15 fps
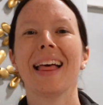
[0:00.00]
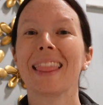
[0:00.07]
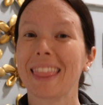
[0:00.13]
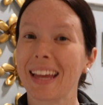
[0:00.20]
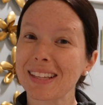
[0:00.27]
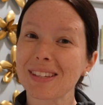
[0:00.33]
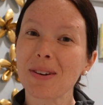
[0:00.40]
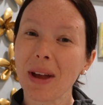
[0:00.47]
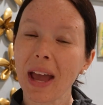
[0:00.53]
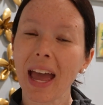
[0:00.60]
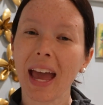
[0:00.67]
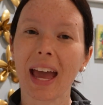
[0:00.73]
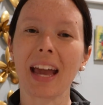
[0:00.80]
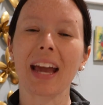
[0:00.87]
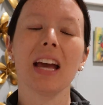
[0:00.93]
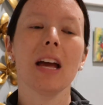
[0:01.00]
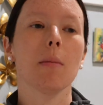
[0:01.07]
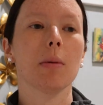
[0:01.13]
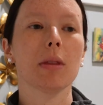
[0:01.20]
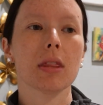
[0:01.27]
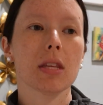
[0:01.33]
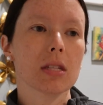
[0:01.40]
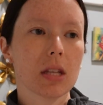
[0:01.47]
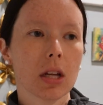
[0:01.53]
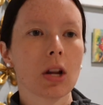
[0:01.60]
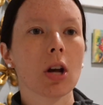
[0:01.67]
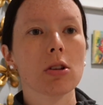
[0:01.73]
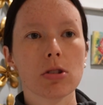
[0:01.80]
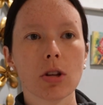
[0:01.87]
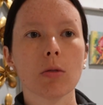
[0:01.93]
That's okay, but this can
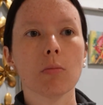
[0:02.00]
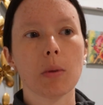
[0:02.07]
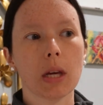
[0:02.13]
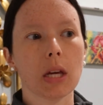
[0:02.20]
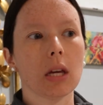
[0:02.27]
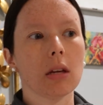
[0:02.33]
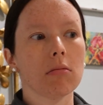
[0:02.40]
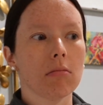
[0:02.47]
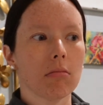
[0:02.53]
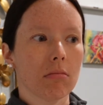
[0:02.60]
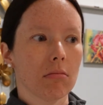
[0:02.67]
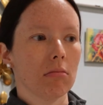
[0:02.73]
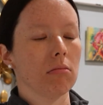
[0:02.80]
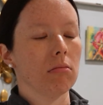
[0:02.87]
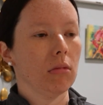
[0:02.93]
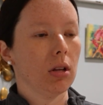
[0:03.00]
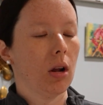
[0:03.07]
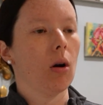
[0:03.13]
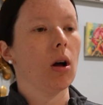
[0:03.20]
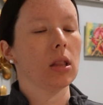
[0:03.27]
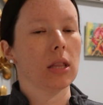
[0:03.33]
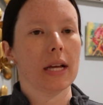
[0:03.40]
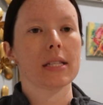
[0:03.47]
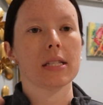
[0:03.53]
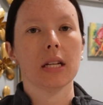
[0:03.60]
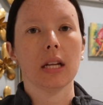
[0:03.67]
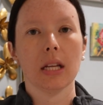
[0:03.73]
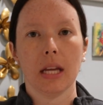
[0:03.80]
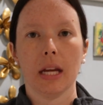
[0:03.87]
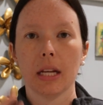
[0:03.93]
also be a lesson
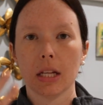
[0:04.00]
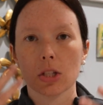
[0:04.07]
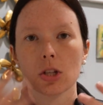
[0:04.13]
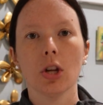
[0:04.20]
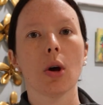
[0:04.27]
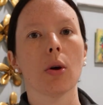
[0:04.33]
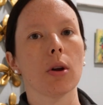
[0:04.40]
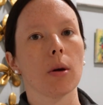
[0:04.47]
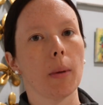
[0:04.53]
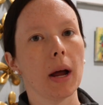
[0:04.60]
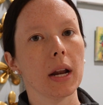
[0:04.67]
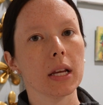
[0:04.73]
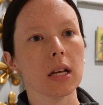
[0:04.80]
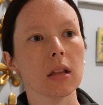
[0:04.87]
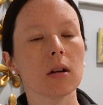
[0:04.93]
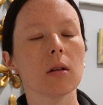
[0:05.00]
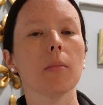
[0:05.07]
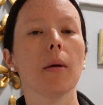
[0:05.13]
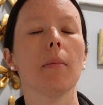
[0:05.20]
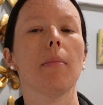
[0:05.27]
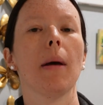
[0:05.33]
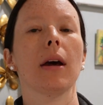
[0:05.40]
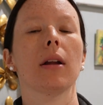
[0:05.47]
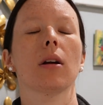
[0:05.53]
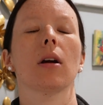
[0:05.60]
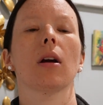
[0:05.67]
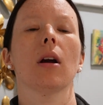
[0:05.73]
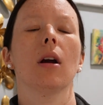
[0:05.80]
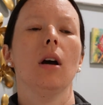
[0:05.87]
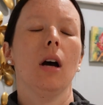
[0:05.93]
in getting to know your body a little bit
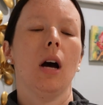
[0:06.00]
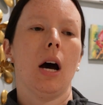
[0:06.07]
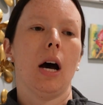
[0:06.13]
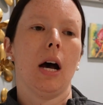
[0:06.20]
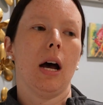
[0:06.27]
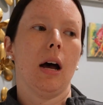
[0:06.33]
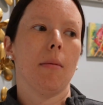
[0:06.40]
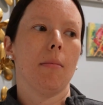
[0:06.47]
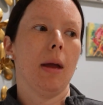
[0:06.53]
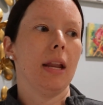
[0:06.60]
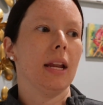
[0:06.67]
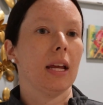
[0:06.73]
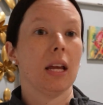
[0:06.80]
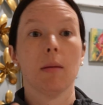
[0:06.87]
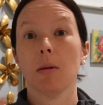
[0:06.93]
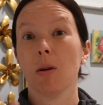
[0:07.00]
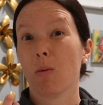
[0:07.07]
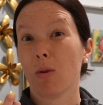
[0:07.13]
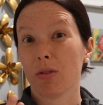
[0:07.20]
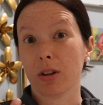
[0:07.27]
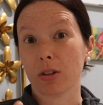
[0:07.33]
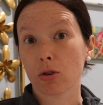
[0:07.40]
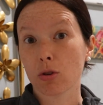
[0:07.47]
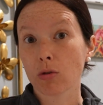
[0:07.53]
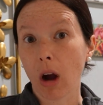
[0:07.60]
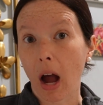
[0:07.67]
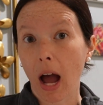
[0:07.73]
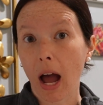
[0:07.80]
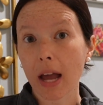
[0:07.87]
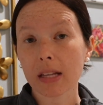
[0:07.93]
better, and it can be worth a
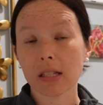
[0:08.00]
try.